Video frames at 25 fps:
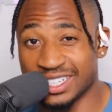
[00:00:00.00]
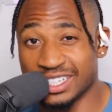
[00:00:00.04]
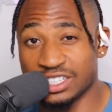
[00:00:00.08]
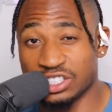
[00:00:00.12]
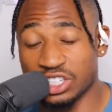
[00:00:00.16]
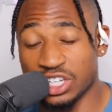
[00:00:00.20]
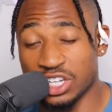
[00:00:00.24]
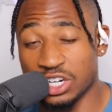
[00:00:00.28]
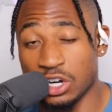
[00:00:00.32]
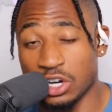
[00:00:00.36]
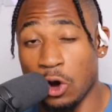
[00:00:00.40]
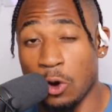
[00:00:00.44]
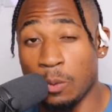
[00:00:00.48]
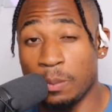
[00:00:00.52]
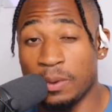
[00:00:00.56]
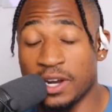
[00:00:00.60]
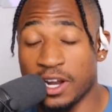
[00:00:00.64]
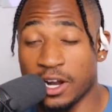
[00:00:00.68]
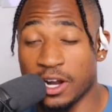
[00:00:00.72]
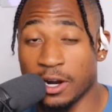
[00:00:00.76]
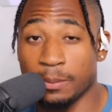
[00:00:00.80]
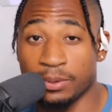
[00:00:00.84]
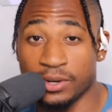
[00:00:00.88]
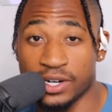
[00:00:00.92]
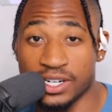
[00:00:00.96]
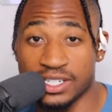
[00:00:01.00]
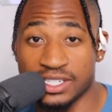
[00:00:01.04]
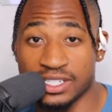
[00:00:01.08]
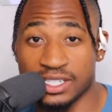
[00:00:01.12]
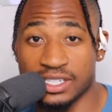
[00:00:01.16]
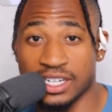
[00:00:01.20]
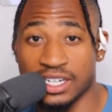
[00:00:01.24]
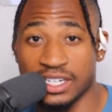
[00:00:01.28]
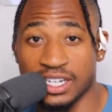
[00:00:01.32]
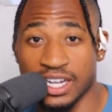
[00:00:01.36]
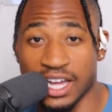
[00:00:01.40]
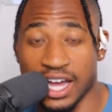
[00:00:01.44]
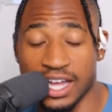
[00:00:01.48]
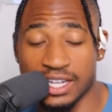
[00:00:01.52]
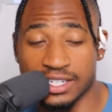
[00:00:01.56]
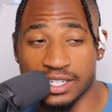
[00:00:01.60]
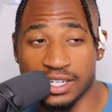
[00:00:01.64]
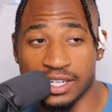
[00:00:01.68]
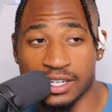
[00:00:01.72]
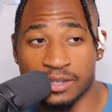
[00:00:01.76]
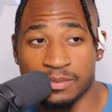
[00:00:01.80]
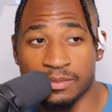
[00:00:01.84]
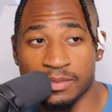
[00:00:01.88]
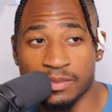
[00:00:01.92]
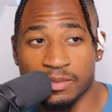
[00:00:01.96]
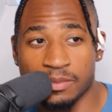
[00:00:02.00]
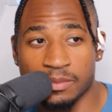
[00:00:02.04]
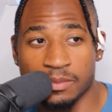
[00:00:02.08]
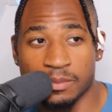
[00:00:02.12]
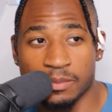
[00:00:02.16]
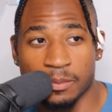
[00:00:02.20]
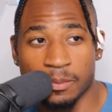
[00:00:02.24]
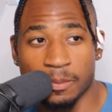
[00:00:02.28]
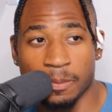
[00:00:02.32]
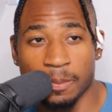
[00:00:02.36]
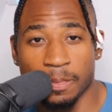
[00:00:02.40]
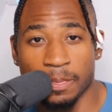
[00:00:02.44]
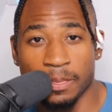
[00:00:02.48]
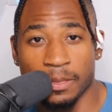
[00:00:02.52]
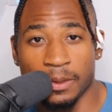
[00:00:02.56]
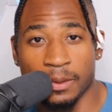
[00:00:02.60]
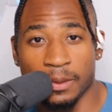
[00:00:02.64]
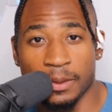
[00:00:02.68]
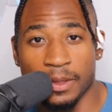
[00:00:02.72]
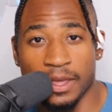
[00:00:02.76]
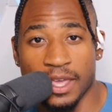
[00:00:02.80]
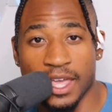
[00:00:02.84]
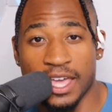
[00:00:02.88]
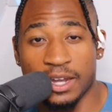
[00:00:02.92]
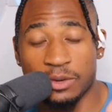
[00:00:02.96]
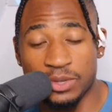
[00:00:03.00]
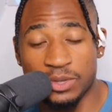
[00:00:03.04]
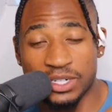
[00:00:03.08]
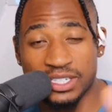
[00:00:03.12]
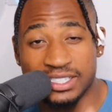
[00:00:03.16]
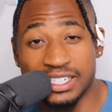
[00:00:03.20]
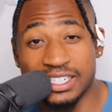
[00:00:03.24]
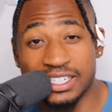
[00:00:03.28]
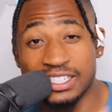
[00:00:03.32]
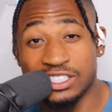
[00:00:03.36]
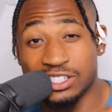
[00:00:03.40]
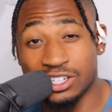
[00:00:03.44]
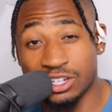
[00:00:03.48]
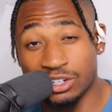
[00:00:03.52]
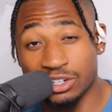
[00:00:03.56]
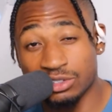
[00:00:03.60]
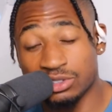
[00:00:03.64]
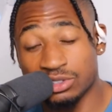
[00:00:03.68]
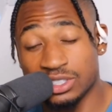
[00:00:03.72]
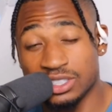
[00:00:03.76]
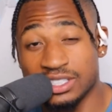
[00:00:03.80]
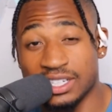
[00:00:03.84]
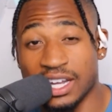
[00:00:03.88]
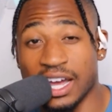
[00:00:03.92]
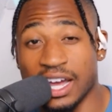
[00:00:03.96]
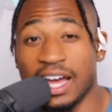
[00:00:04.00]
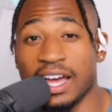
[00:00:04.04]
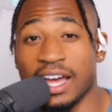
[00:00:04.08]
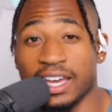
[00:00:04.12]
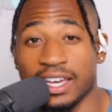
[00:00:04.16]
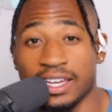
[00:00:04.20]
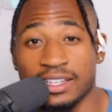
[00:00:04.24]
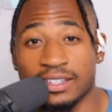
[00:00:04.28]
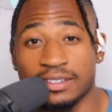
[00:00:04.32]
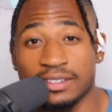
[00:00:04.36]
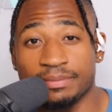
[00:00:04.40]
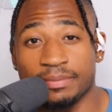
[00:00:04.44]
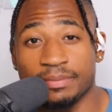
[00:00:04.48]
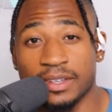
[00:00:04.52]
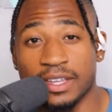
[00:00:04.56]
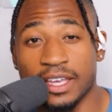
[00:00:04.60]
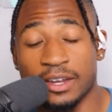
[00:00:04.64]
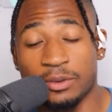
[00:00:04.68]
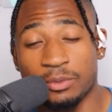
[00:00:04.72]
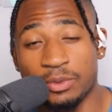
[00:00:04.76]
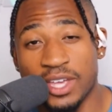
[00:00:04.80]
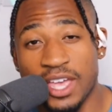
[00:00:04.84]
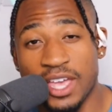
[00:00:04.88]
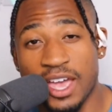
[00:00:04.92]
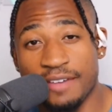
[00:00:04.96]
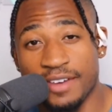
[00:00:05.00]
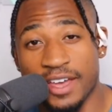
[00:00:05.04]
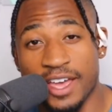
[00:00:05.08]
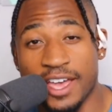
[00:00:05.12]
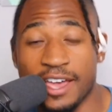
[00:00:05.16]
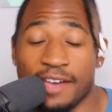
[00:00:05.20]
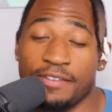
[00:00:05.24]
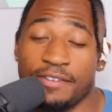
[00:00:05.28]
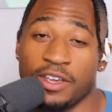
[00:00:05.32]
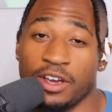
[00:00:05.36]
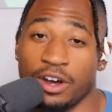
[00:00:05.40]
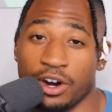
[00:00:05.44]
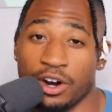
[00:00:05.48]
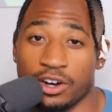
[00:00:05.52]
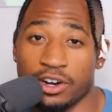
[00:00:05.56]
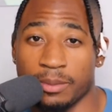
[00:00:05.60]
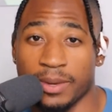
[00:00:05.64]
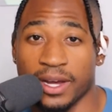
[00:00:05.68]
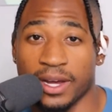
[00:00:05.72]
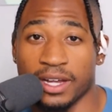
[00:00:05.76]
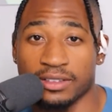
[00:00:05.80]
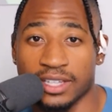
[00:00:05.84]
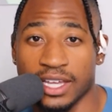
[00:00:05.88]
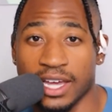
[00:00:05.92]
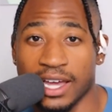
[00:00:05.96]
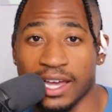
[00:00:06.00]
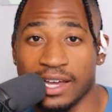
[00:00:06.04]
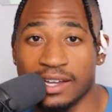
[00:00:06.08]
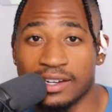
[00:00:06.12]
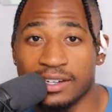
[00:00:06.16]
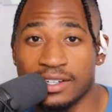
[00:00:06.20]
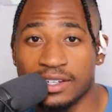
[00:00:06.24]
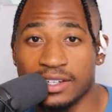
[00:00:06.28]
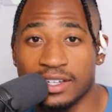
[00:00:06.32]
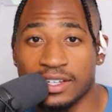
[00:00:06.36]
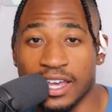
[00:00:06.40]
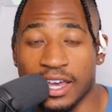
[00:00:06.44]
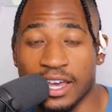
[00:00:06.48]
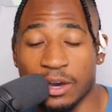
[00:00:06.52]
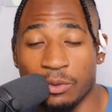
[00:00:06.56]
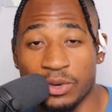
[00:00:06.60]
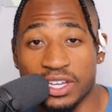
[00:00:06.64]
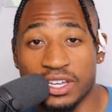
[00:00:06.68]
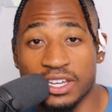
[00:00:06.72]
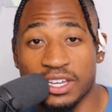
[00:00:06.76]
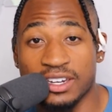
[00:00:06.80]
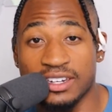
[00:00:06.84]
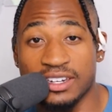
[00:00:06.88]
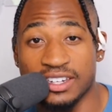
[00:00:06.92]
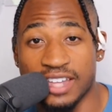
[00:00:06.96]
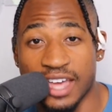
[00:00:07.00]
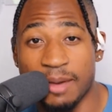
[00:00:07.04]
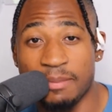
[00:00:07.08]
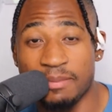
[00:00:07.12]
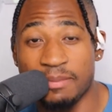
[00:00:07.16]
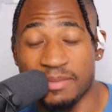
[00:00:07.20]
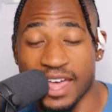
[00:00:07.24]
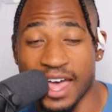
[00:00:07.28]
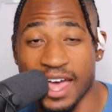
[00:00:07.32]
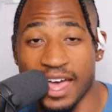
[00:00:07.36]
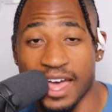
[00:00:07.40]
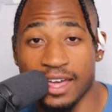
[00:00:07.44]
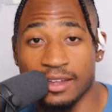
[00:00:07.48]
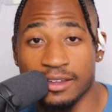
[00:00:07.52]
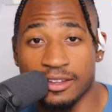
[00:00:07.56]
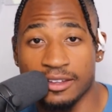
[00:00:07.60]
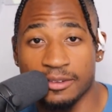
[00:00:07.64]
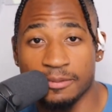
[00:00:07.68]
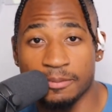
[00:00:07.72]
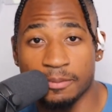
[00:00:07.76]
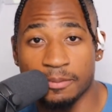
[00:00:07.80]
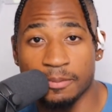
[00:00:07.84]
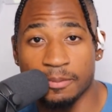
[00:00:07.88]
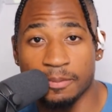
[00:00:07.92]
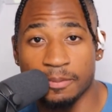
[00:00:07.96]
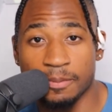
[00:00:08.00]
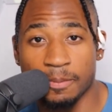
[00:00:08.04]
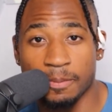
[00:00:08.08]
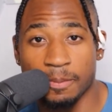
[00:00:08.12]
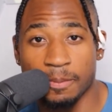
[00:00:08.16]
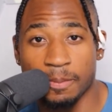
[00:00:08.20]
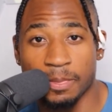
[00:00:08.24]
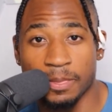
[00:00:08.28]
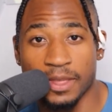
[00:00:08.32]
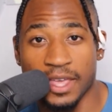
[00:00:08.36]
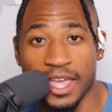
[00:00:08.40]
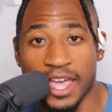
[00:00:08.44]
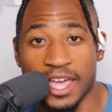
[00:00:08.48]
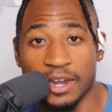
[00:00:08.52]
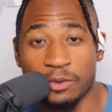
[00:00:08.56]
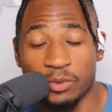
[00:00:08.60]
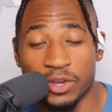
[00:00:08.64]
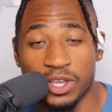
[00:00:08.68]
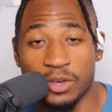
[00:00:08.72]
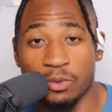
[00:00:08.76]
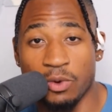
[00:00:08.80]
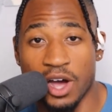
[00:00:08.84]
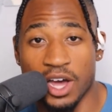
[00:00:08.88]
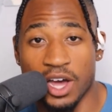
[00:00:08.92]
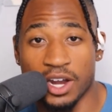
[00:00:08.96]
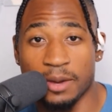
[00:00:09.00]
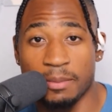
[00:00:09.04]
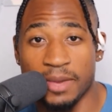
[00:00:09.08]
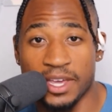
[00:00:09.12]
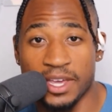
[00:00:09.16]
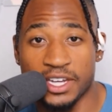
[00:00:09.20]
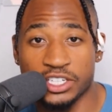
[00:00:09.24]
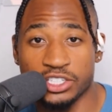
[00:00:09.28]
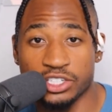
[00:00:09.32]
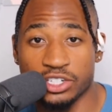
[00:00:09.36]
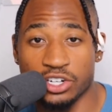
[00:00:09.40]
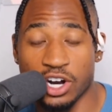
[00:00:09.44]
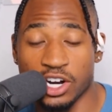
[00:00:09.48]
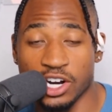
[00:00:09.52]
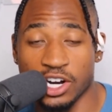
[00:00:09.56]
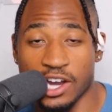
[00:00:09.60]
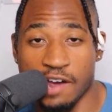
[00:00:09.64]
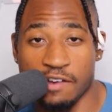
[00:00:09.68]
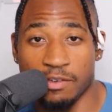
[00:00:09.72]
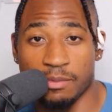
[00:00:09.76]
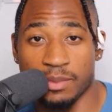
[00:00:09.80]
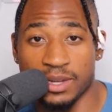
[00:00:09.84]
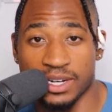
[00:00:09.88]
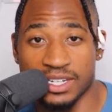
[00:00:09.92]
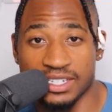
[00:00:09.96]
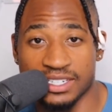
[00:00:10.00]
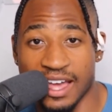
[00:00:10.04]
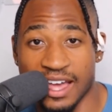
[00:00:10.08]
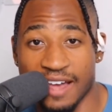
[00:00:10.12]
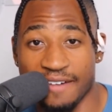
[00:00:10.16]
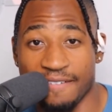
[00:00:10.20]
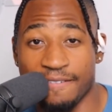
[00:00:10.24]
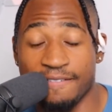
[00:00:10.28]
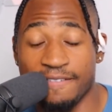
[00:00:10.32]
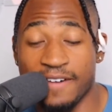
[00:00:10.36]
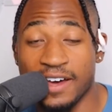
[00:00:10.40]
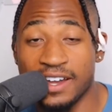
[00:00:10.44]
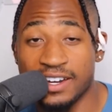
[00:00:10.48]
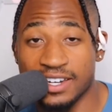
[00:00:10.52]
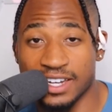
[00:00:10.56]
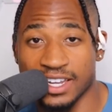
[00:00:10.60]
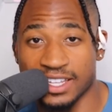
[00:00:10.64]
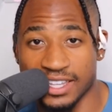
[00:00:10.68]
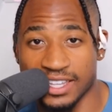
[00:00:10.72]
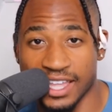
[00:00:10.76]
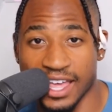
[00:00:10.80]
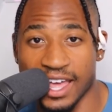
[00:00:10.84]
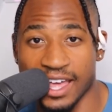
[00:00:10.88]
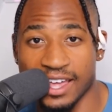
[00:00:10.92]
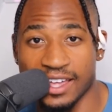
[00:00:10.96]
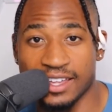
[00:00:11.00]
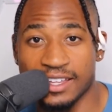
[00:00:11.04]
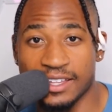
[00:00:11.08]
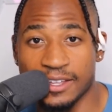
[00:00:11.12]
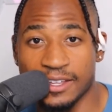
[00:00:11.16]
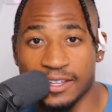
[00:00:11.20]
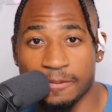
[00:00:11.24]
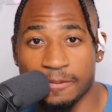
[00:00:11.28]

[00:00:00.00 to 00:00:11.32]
essentially an open-air prison in Gaza. And we see children dying. And we have a heavy heart about that. And we condemn that. And we want to make sure our government is not funding that.